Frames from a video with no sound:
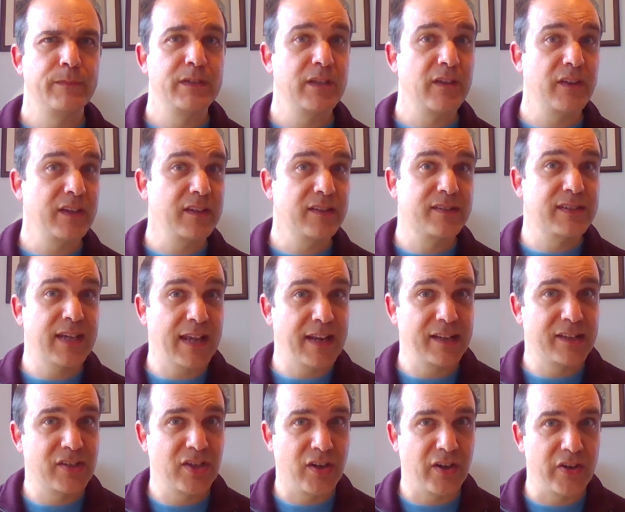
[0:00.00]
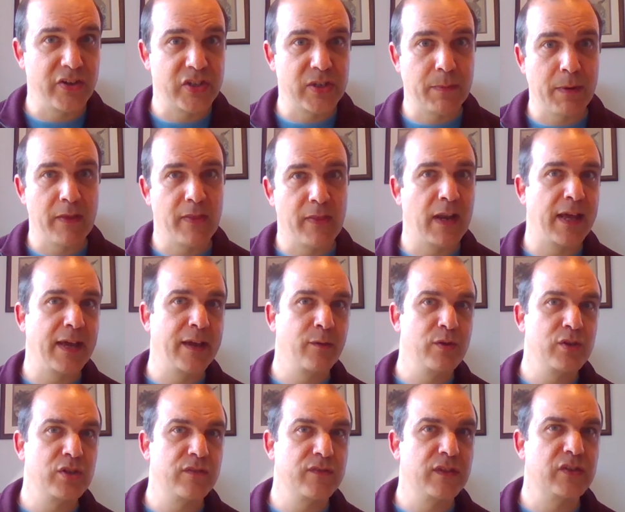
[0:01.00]
There's nothing sanitized about the
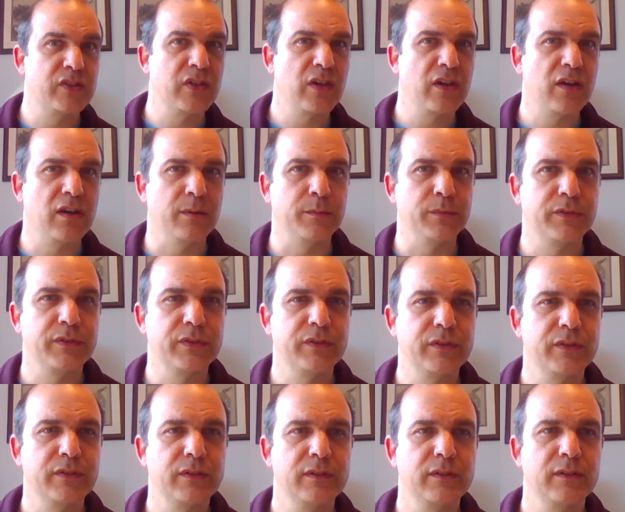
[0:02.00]
language of the Psalms.